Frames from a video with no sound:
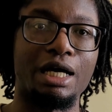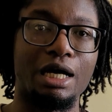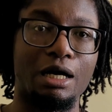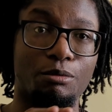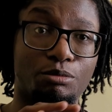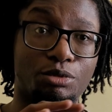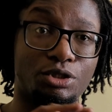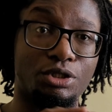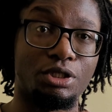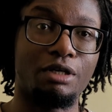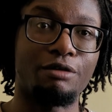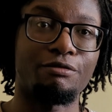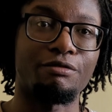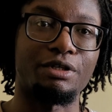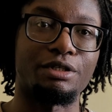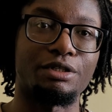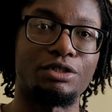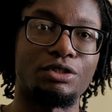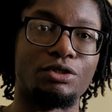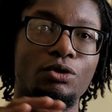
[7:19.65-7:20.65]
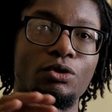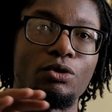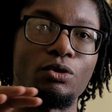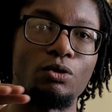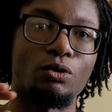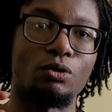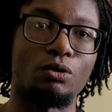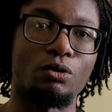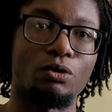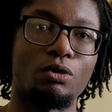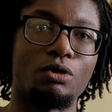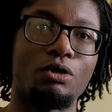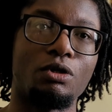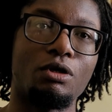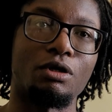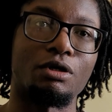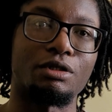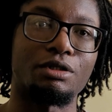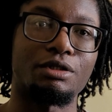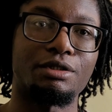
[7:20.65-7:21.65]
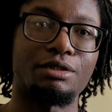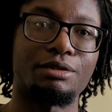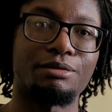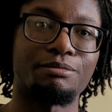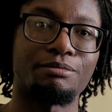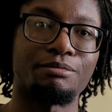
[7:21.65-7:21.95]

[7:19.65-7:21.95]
observe it or not.